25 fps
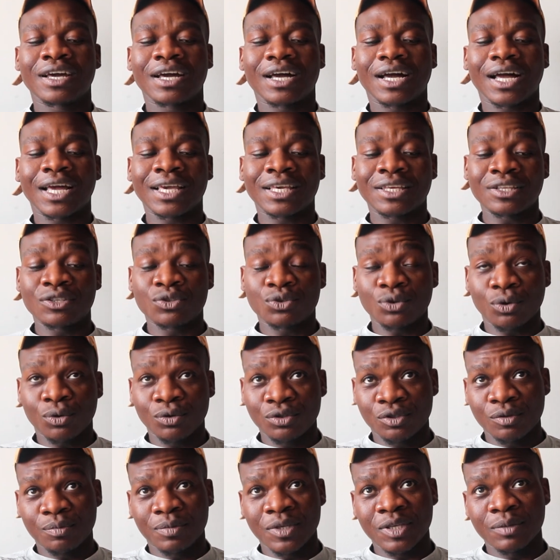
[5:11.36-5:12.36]
I can talk
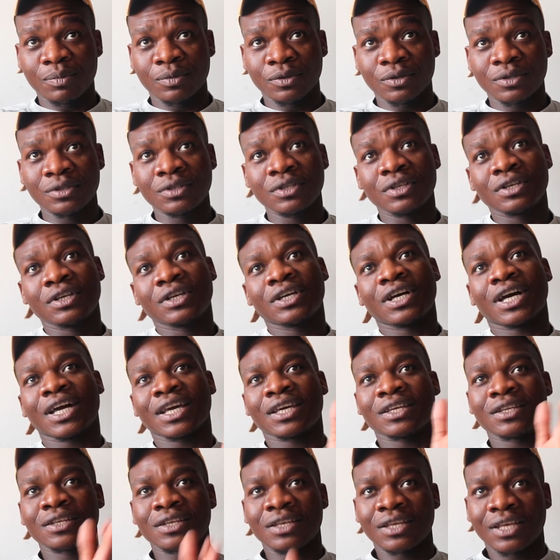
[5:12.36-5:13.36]
to people, I
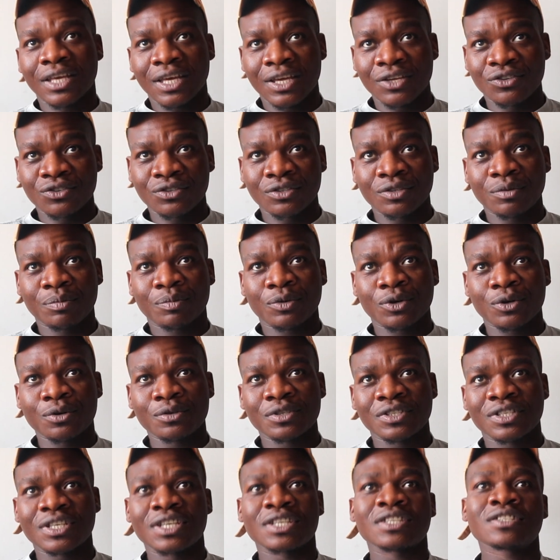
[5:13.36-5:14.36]
can engage in the
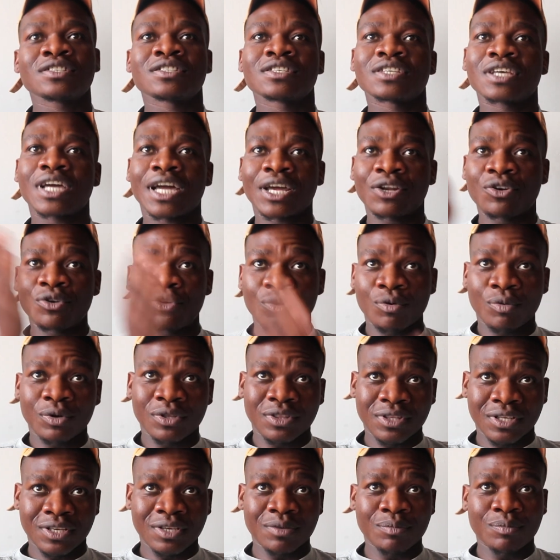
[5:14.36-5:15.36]
process, I know what
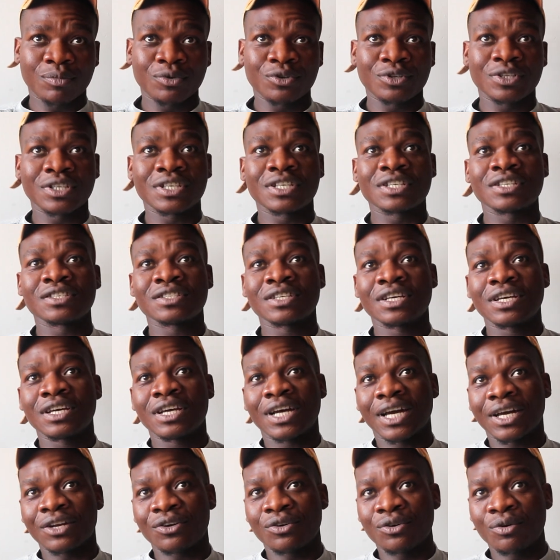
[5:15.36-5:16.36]
the input is,
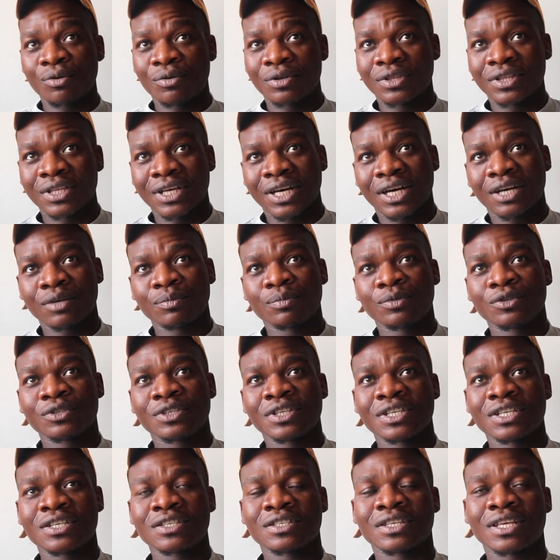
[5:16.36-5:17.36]
I know what the output
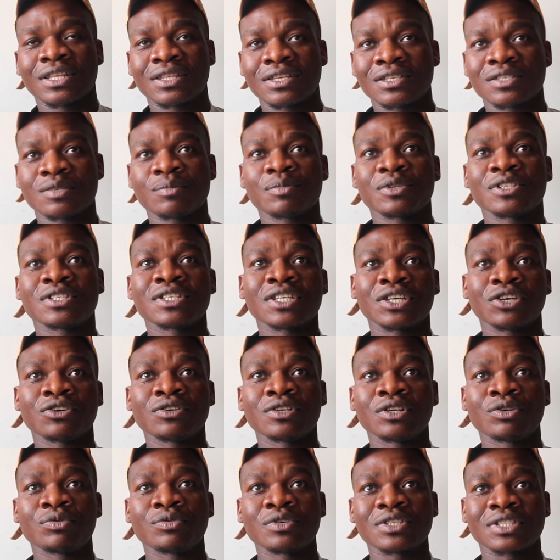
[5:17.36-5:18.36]
is, and there's a
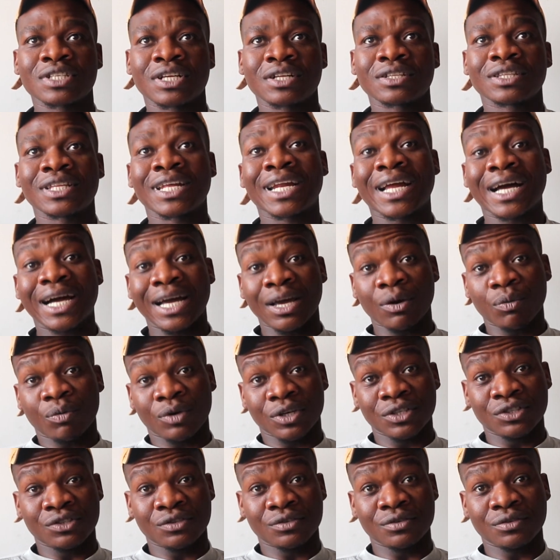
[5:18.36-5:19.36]
particular result that I
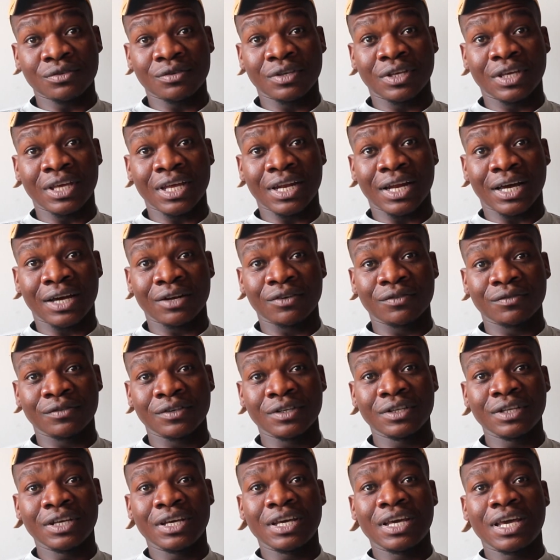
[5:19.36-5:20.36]
want to get out of
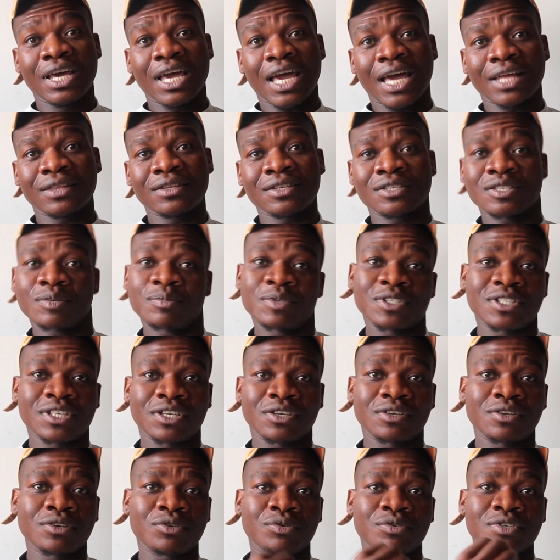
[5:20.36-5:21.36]
it, and there's a
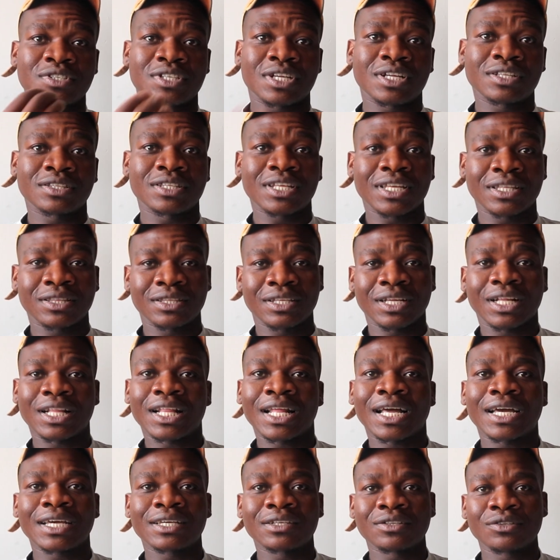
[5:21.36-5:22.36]
particular result that the
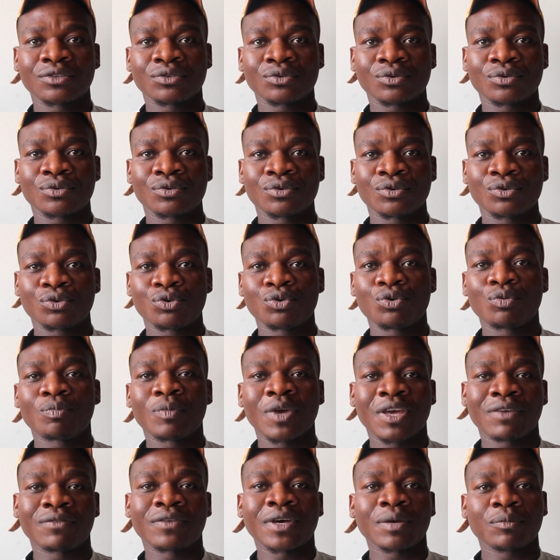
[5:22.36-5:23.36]
client or
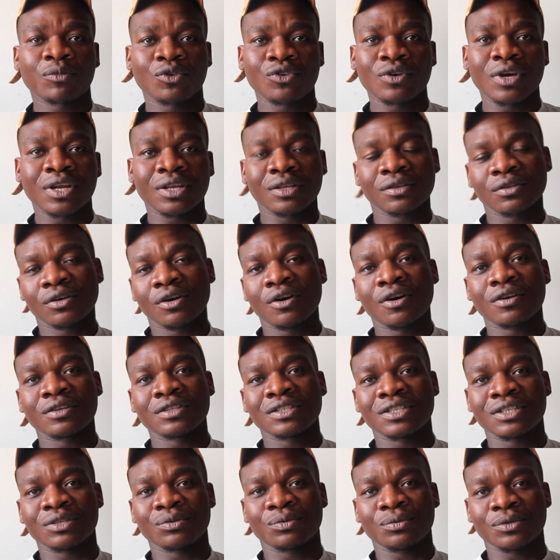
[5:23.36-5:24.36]
whomever I'm creating the
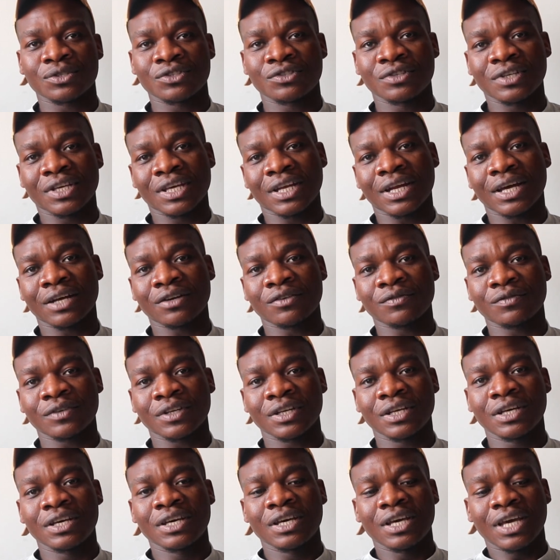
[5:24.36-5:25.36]
content wants to get out of it.
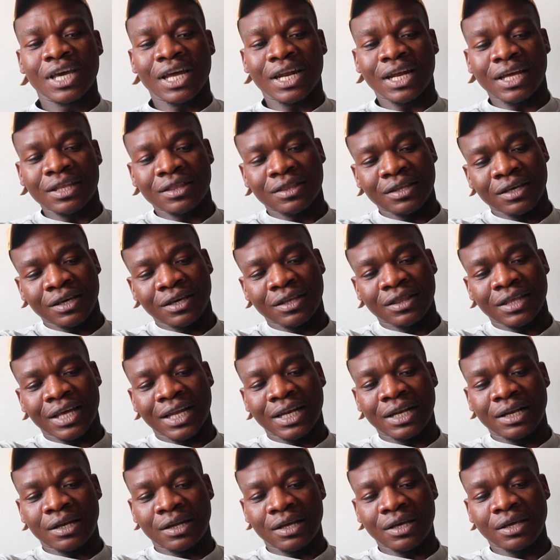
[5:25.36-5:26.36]
And I think
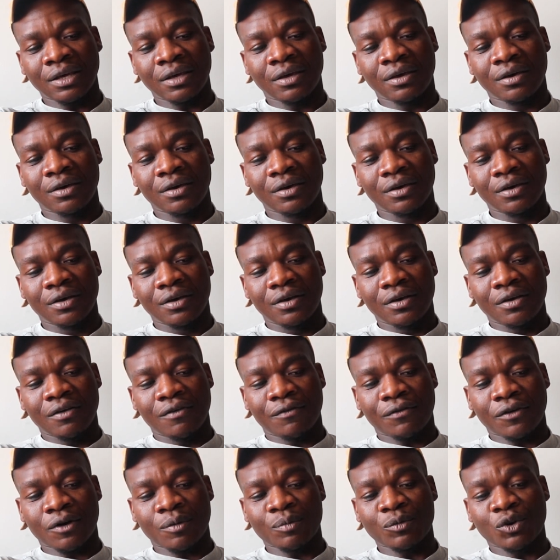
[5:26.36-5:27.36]
that link
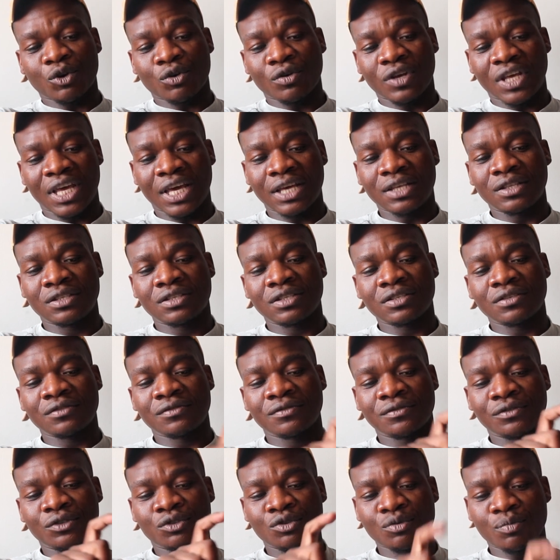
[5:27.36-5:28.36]
from
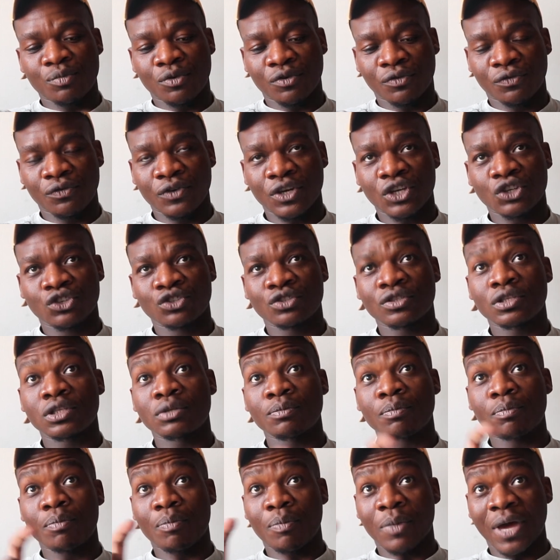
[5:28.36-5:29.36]
creative to professional
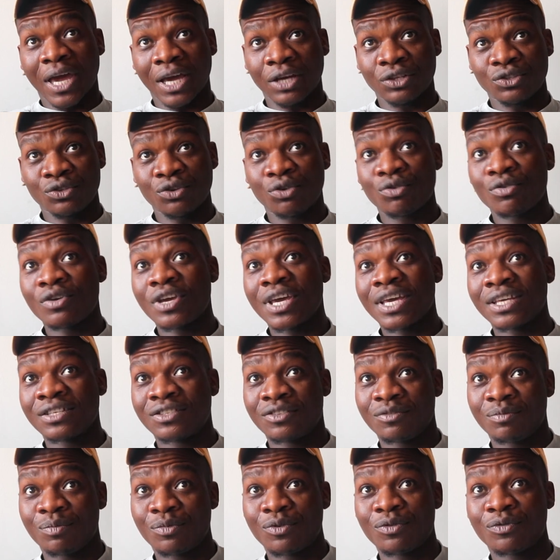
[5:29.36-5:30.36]
back to
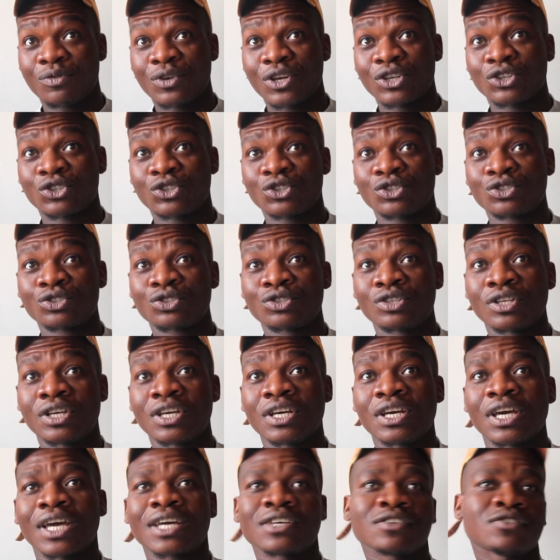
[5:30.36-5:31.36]
creative professional
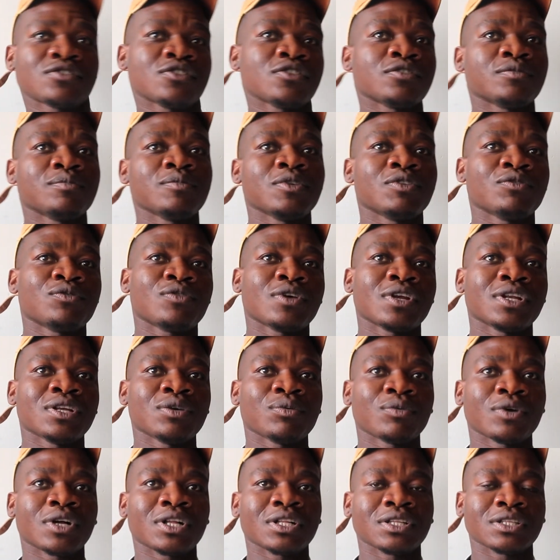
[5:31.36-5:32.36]
has served me really
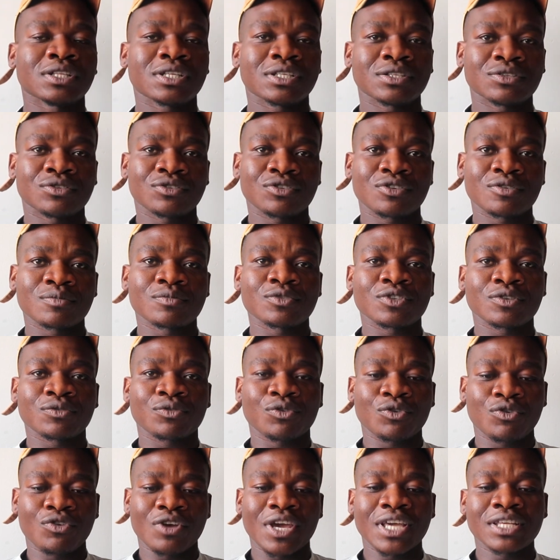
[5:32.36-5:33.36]
well in terms of
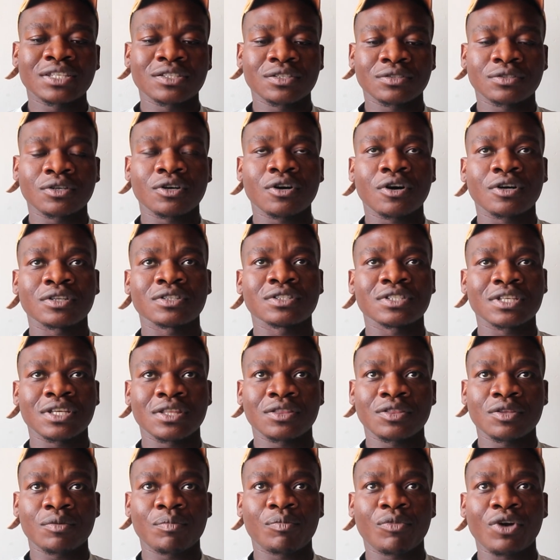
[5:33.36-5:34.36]
creating the
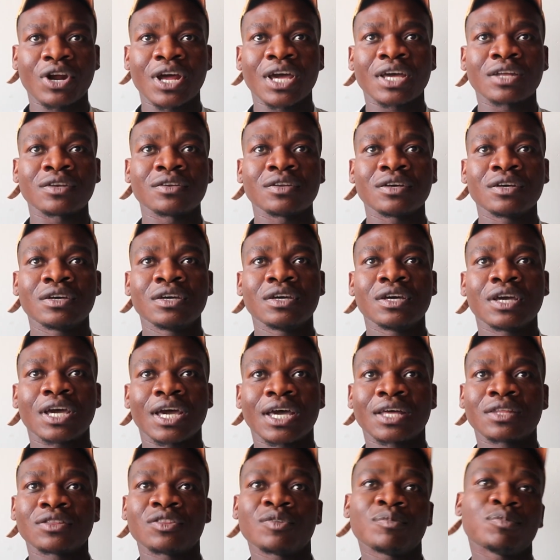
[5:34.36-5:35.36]
content, the brand,
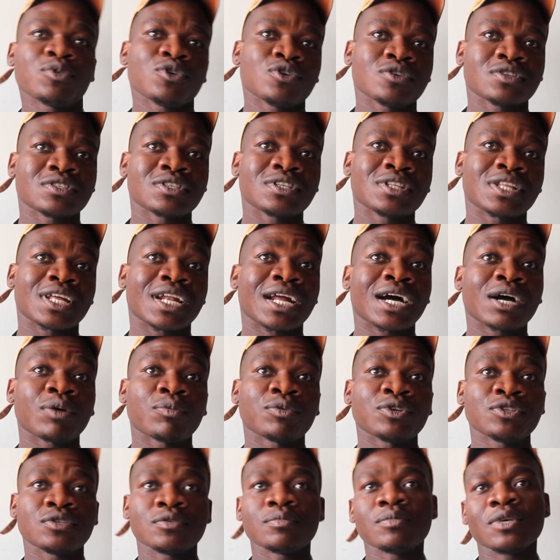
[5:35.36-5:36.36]
and the person that I
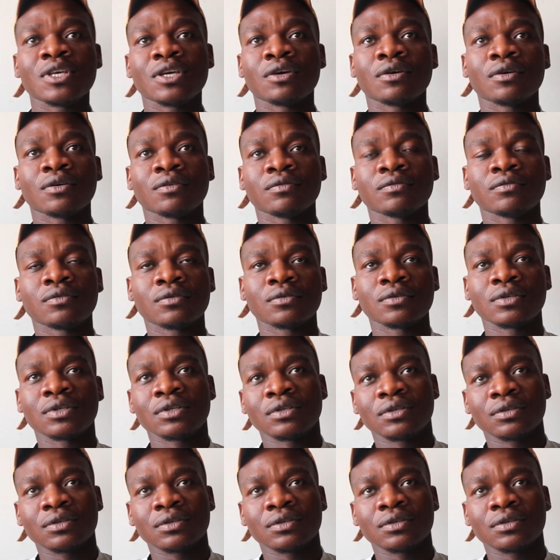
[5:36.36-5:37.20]
want to be going forward.